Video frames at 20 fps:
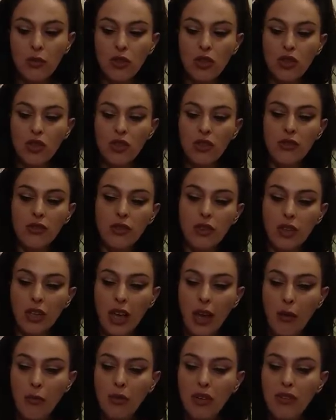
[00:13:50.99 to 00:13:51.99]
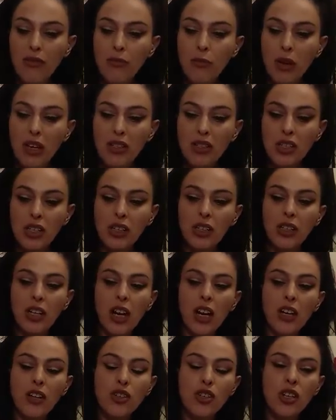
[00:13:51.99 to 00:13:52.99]
which is can be masculine
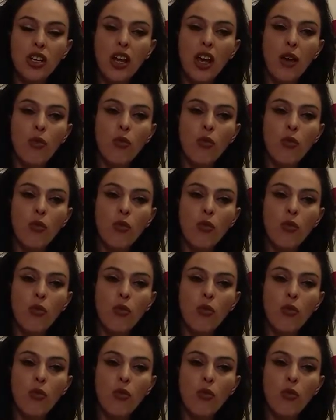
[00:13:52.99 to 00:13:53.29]
energy